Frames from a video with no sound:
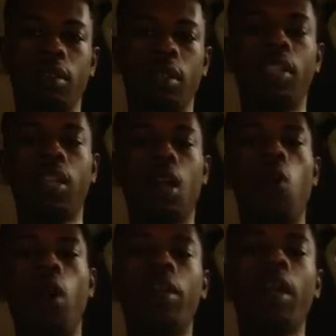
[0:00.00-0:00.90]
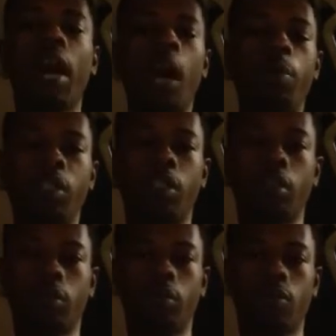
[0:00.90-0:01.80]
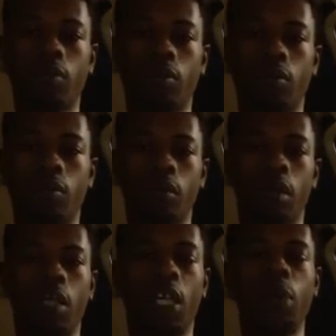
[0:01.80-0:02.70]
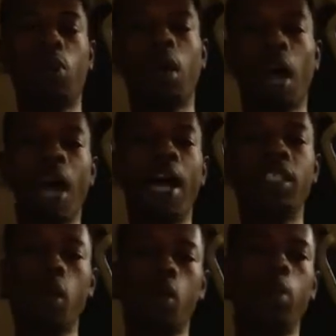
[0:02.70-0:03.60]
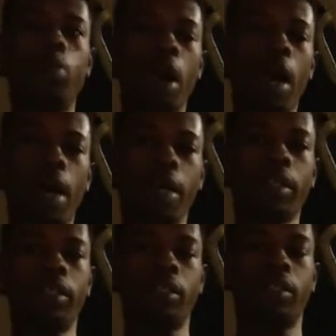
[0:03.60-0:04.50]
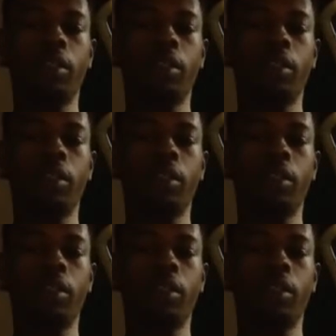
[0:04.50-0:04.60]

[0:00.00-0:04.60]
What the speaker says: It's no other option. Keep your eyes on the prize.